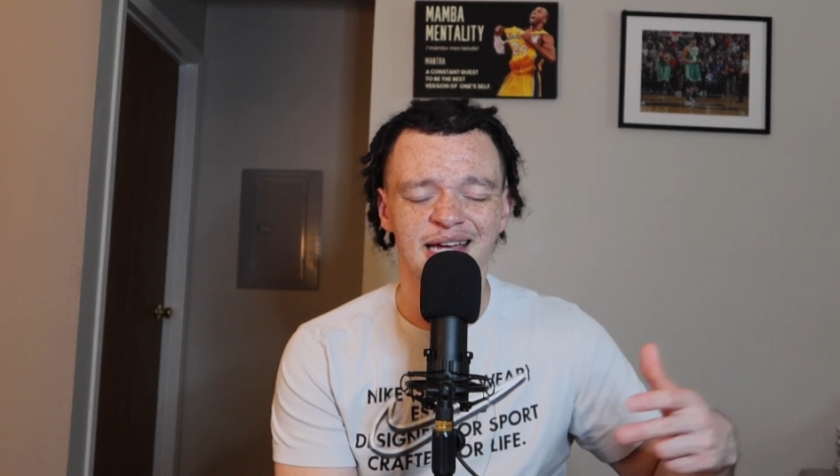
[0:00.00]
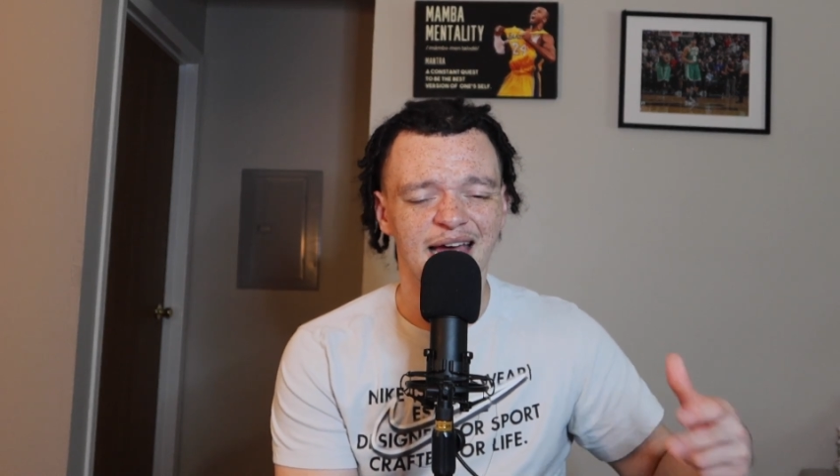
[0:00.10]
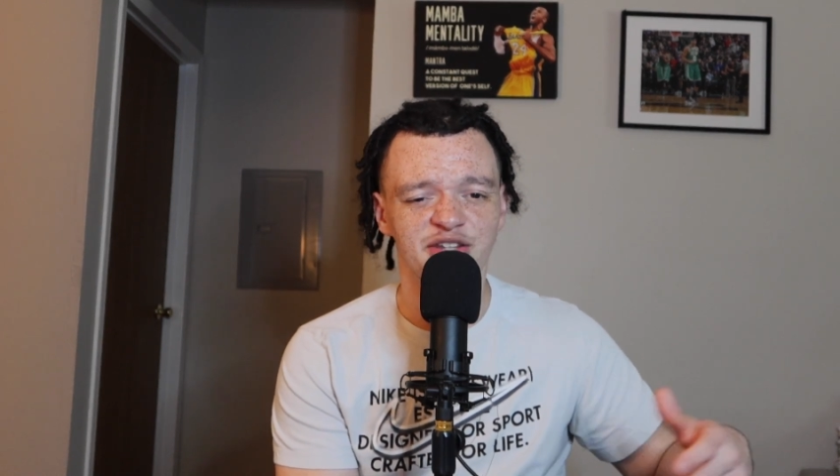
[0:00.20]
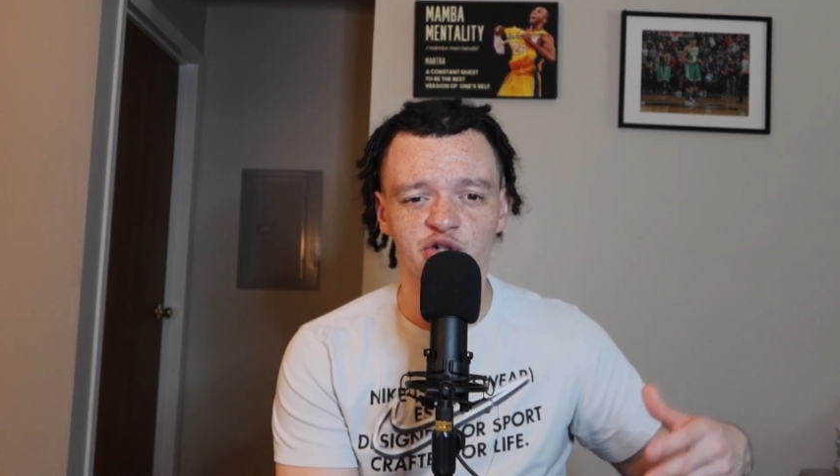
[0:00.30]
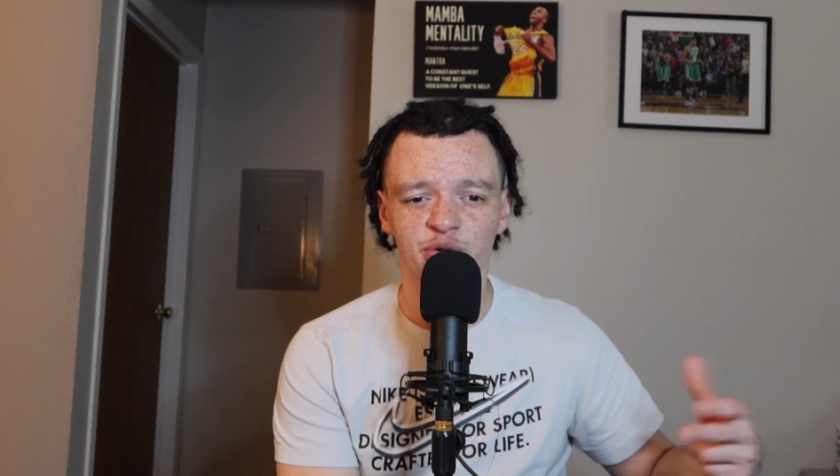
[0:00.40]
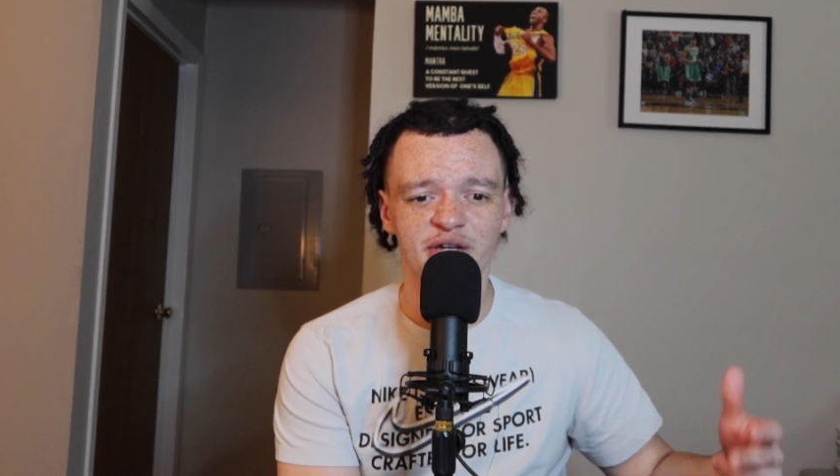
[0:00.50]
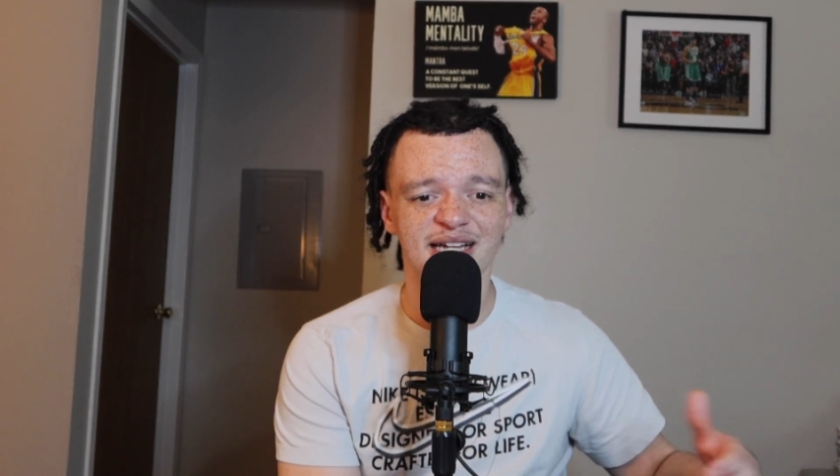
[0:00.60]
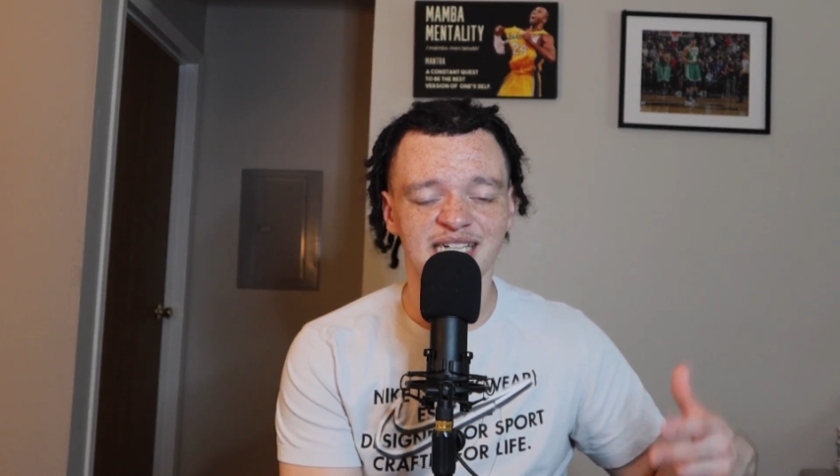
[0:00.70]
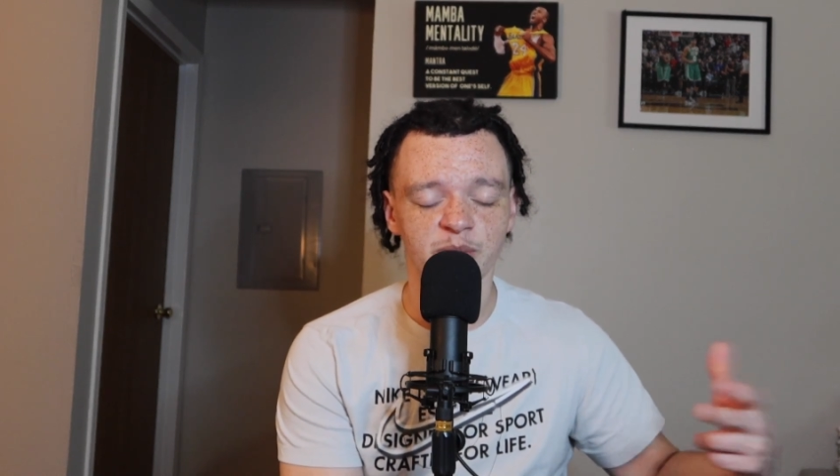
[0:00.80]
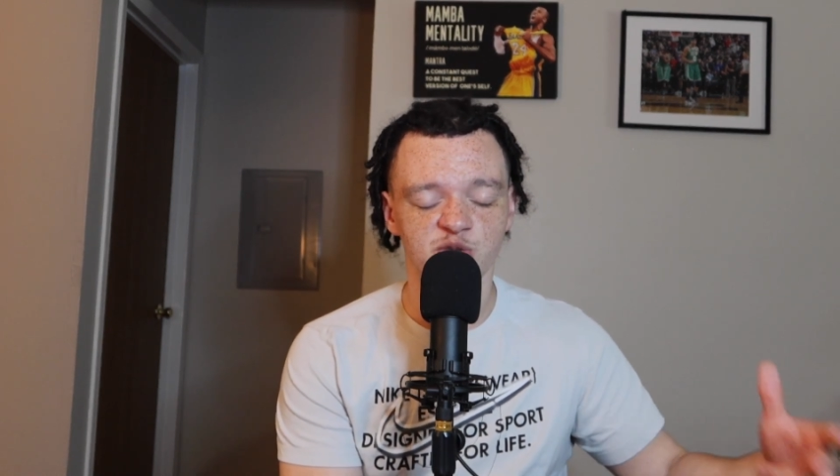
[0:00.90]
And, you know, you
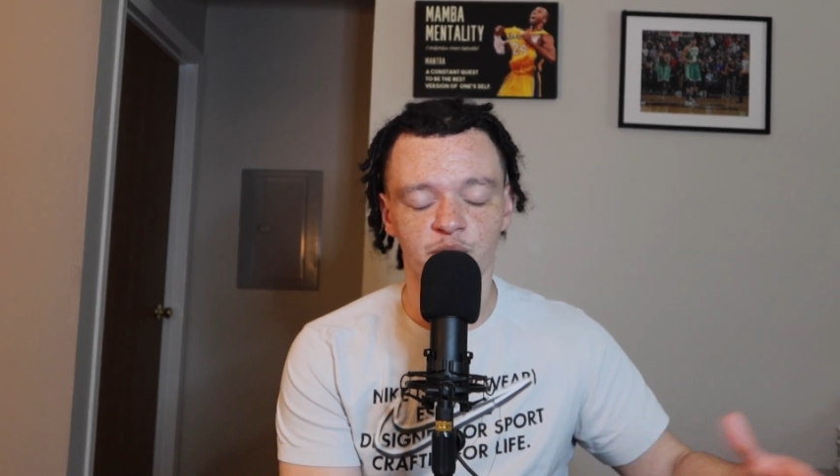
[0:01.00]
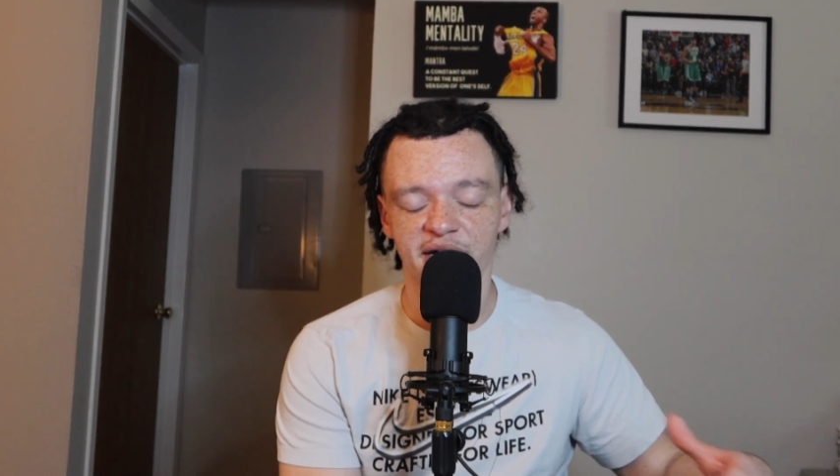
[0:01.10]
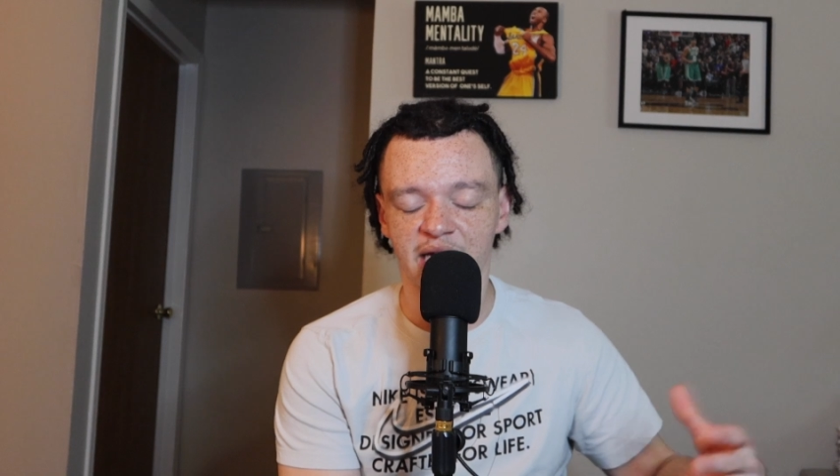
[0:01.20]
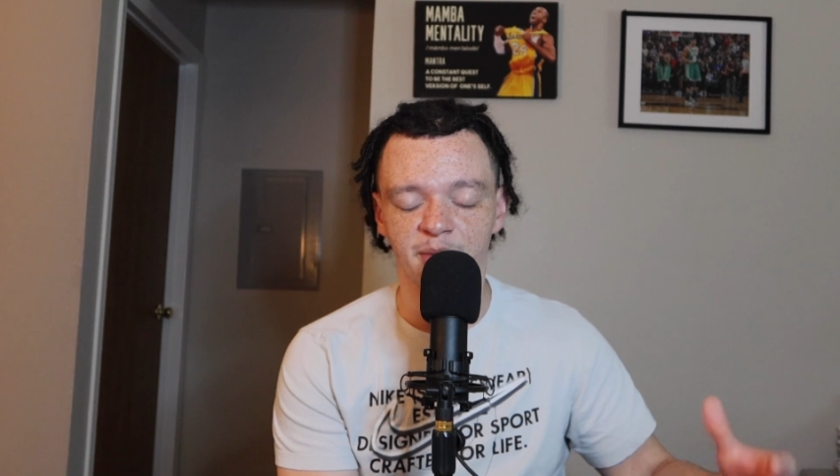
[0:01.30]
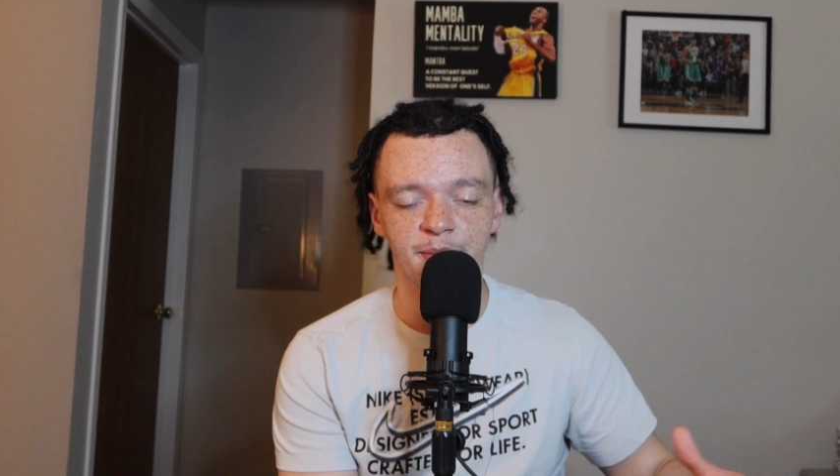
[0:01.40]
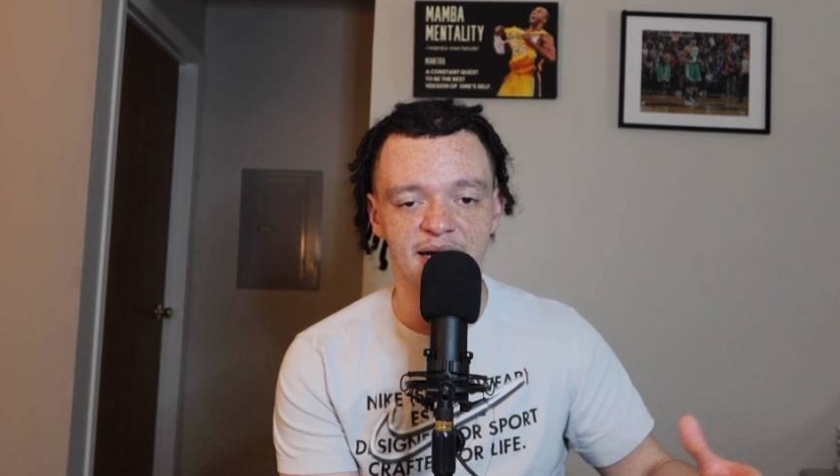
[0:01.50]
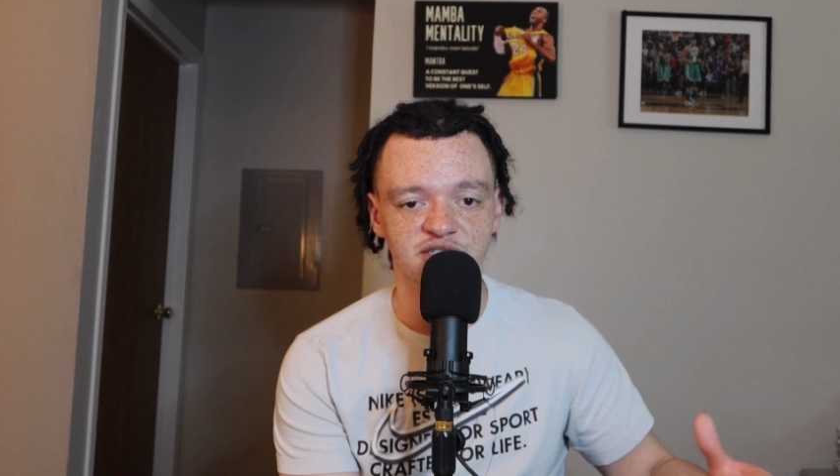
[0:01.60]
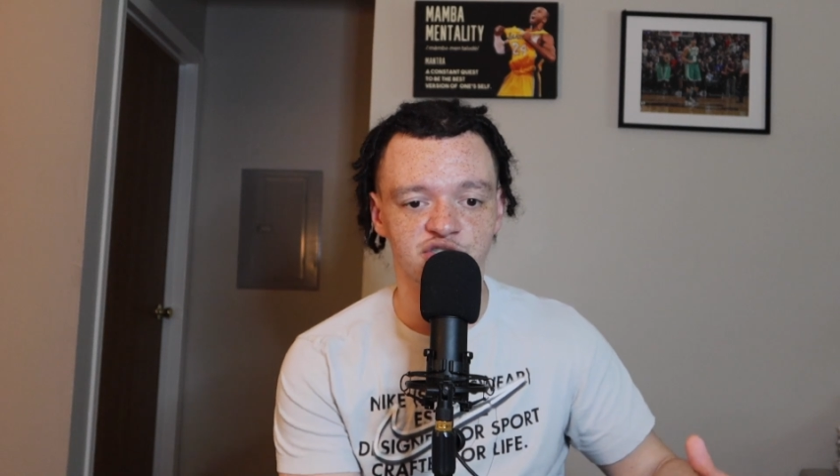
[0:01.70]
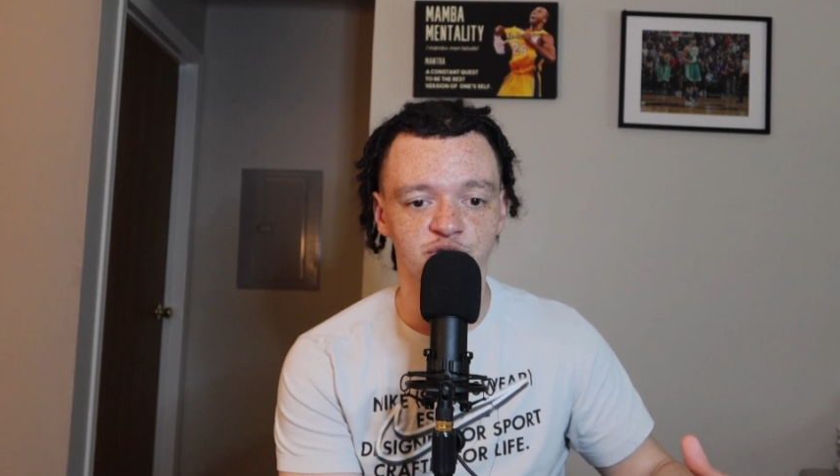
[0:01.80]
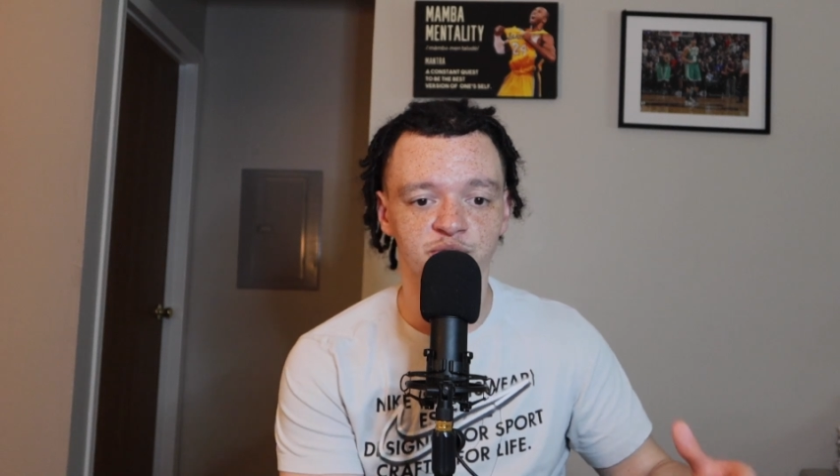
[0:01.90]
got Thomas Bryant coming back
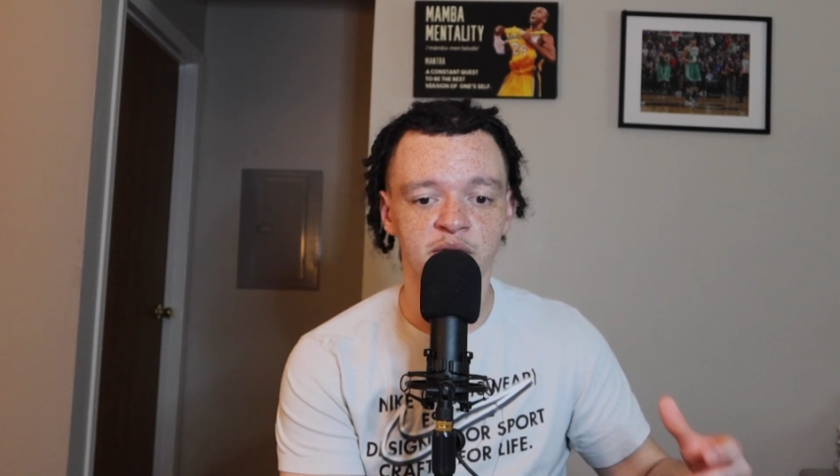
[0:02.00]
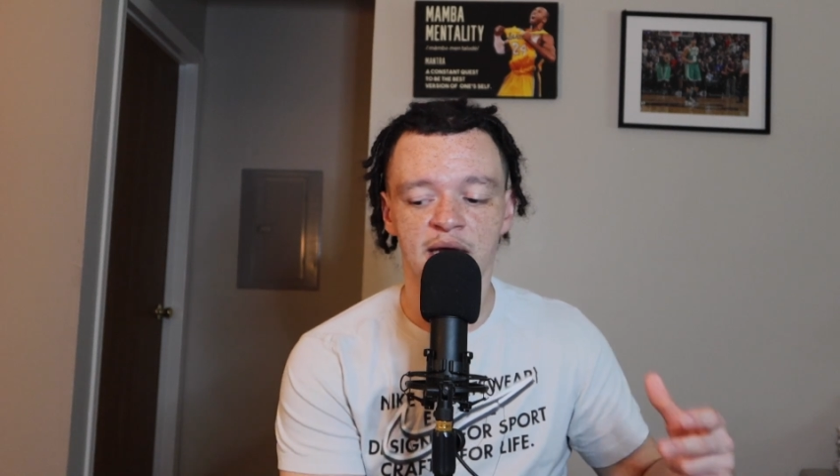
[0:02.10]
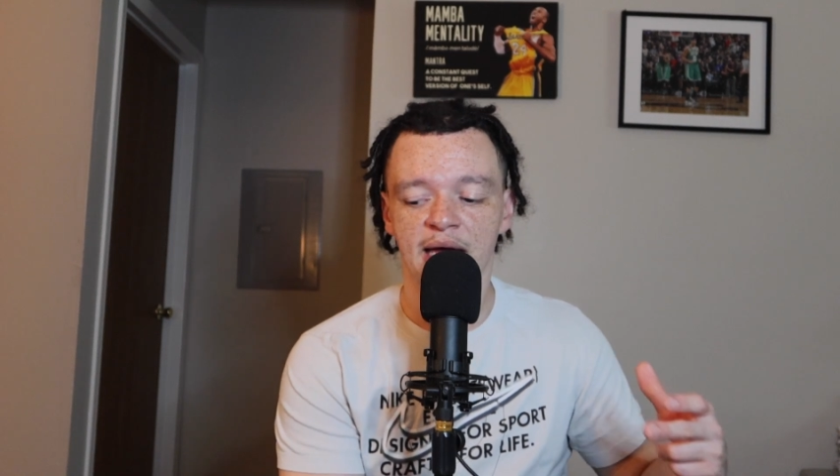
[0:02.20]
too.